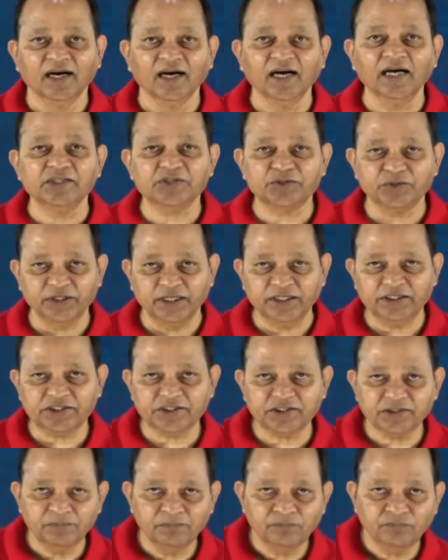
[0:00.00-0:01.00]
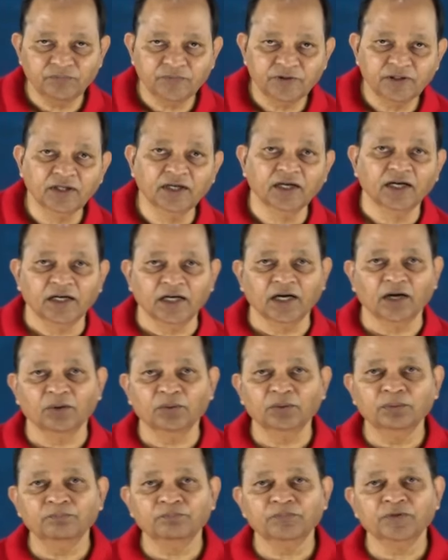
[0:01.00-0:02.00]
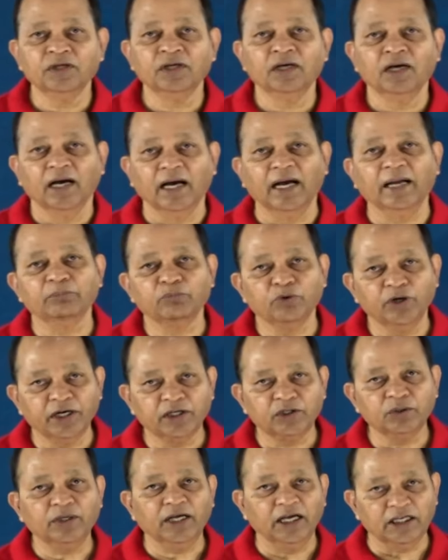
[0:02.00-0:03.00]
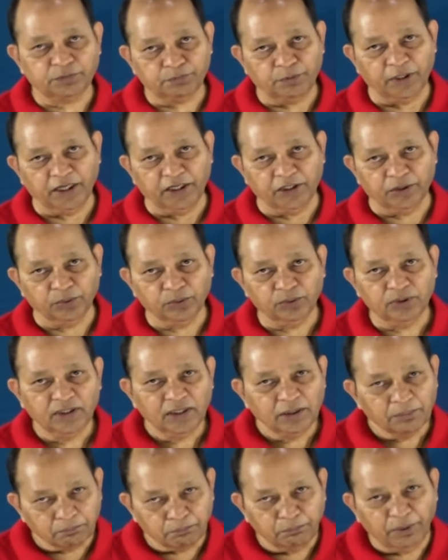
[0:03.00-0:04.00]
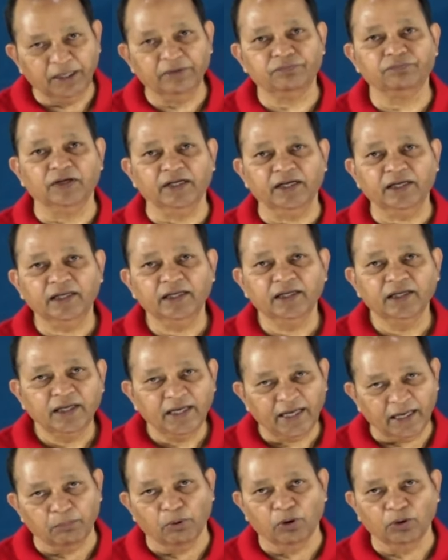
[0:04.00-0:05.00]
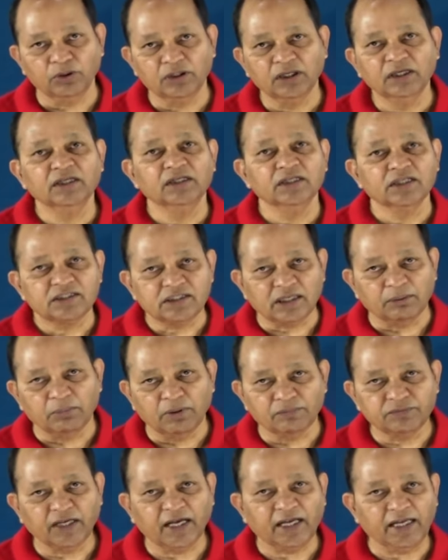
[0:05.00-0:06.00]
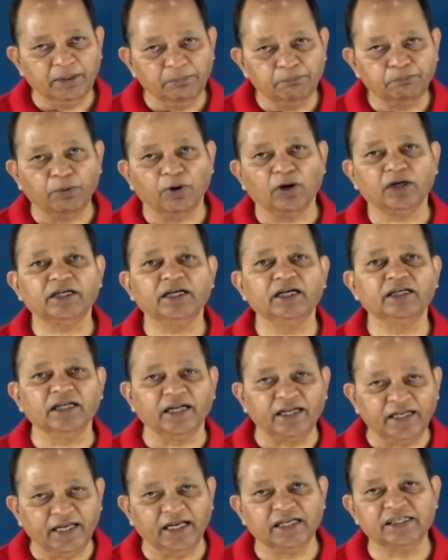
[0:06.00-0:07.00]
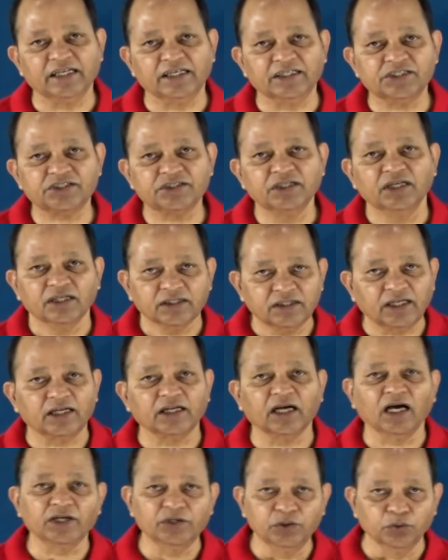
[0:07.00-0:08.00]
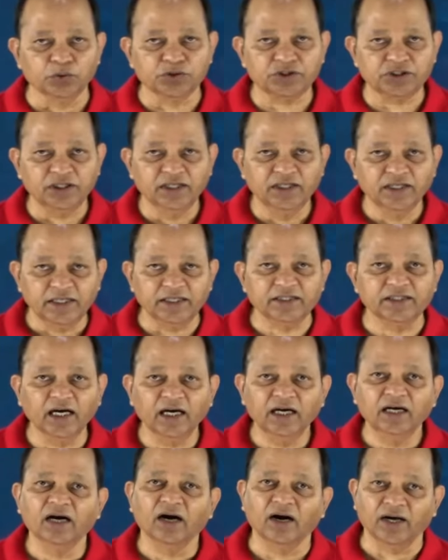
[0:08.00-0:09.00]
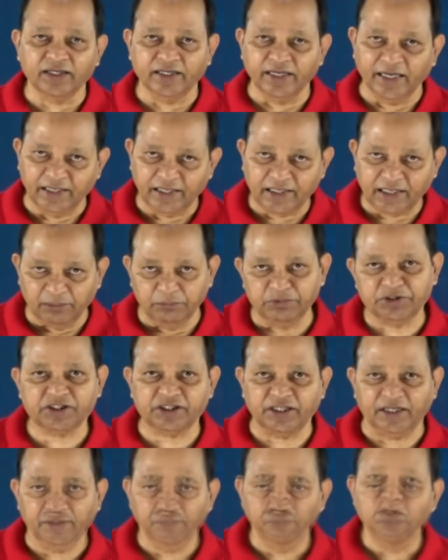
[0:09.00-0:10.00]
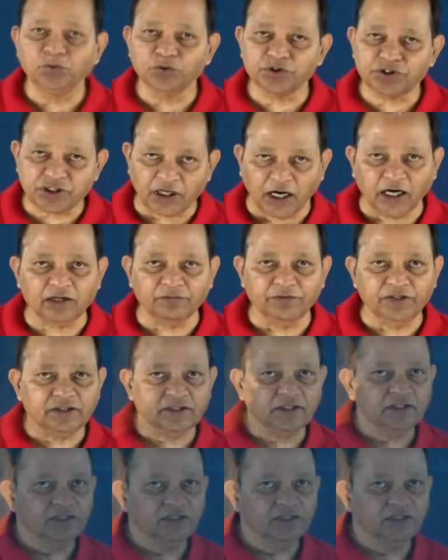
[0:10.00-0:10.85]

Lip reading: Hi students, now I am going to explain you briefly about some of the important reagents that are used in the organic chemistry. To start with,